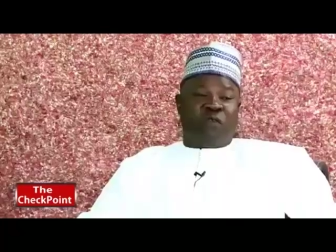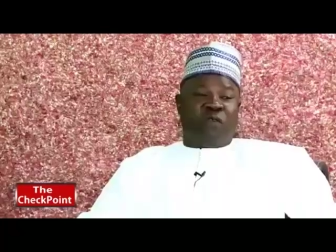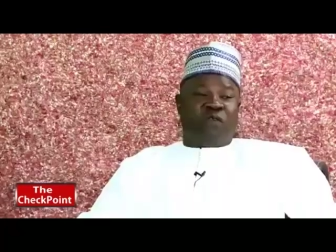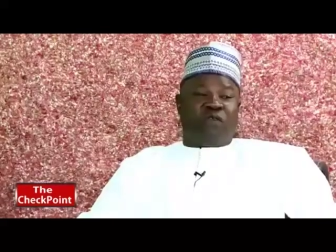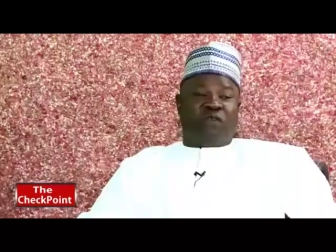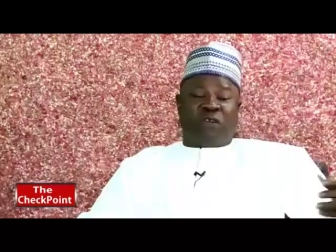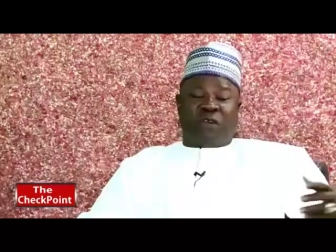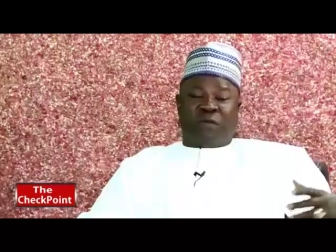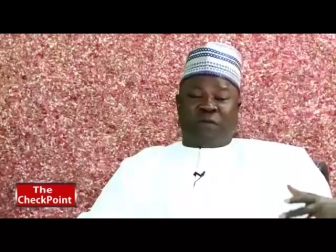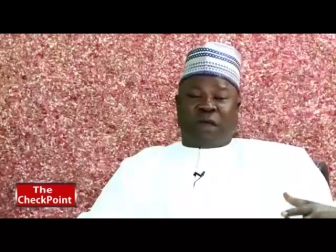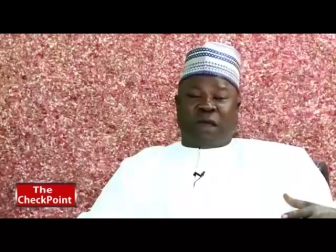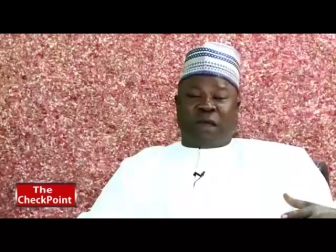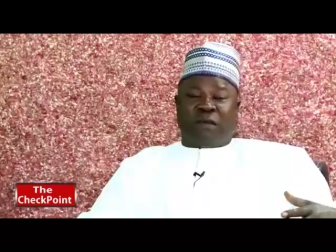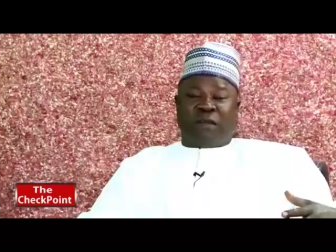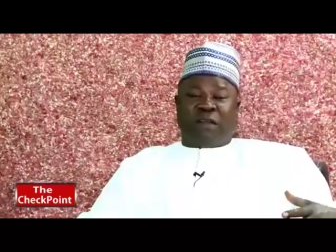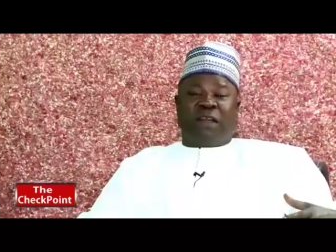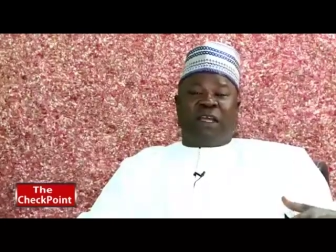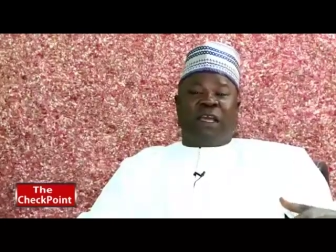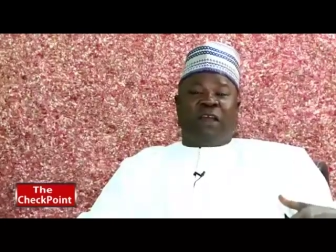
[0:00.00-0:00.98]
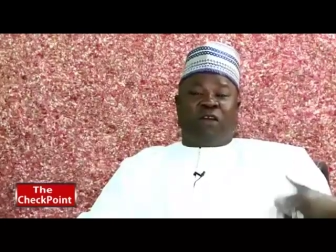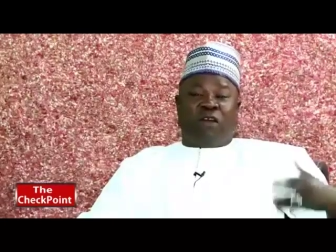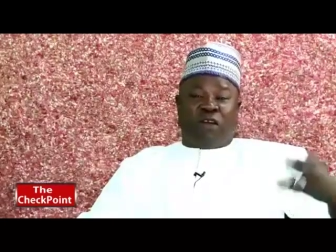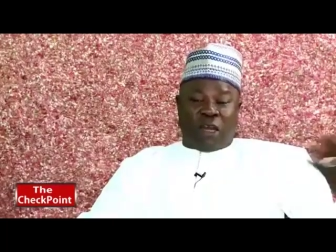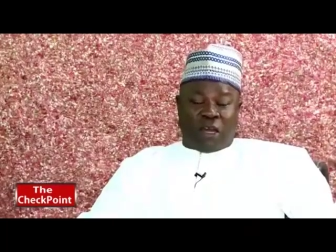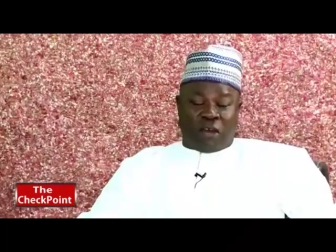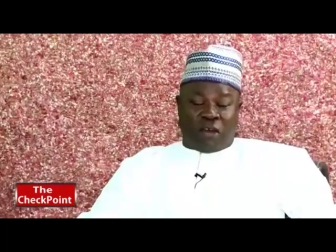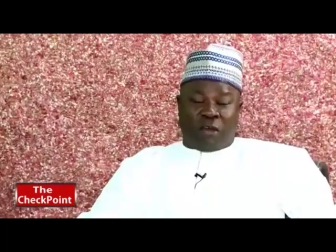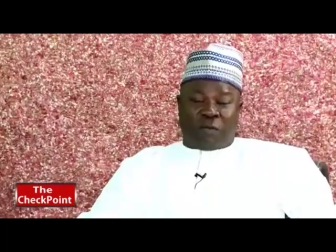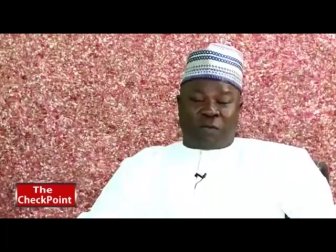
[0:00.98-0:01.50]
If you talked about, they
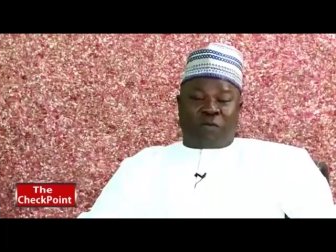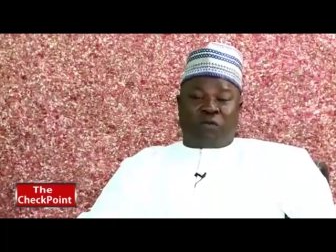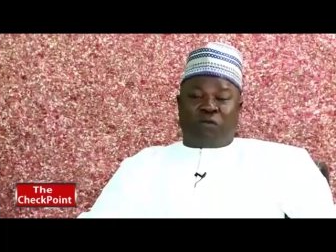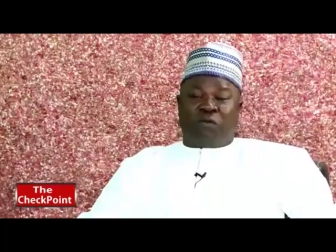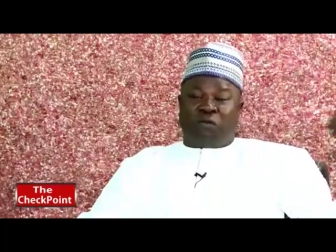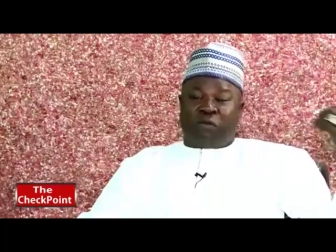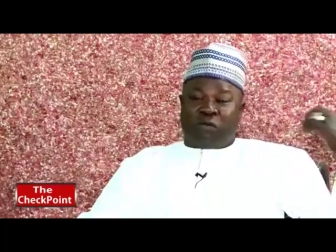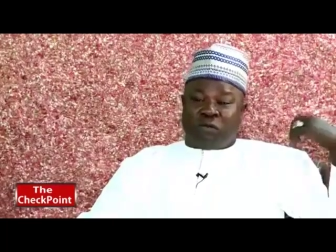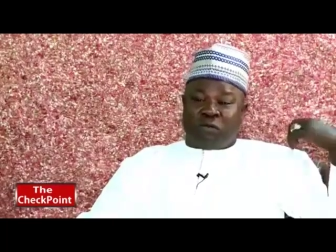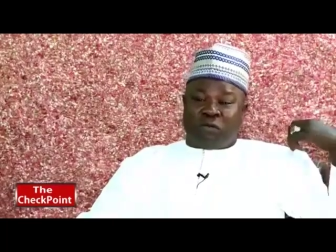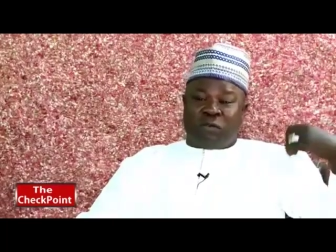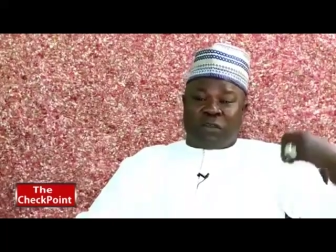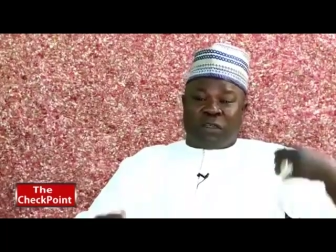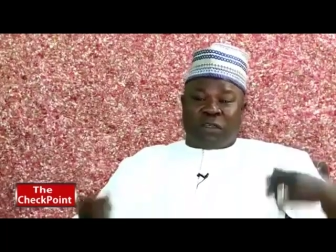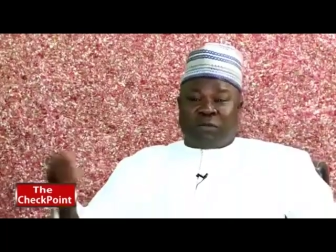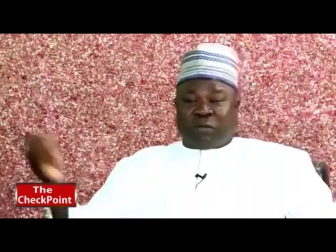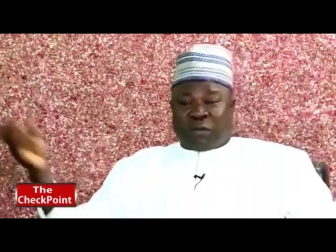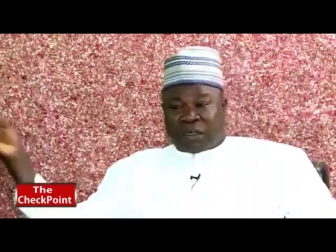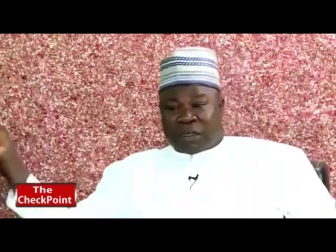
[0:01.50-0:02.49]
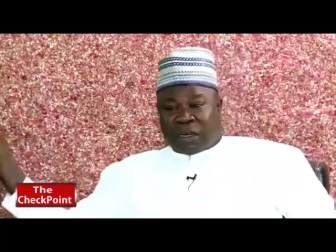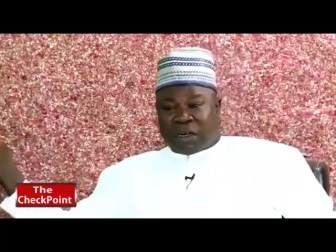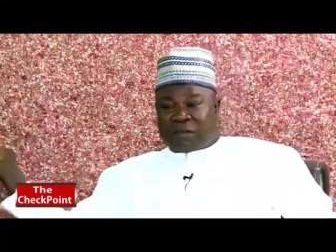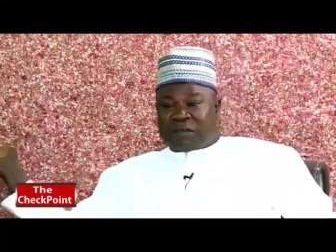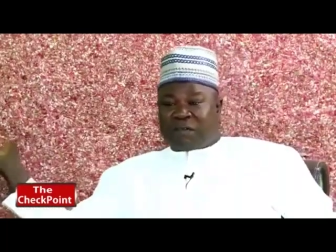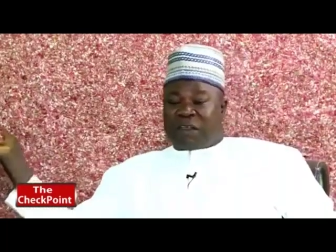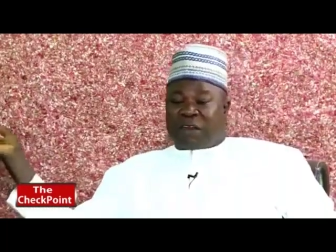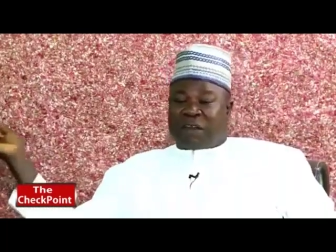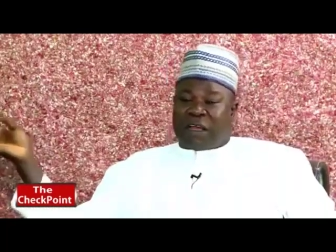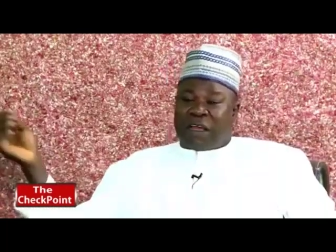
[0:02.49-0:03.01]
collect up to the
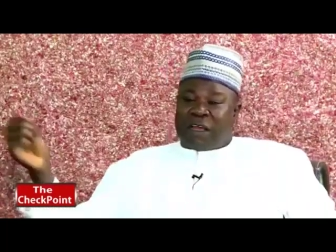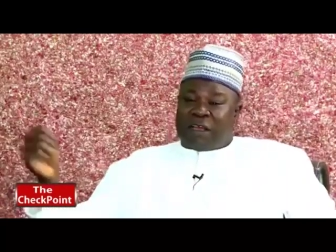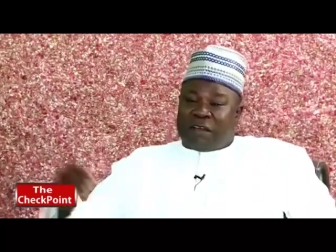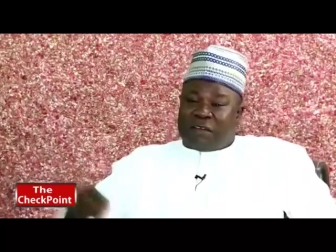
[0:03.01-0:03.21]
motels that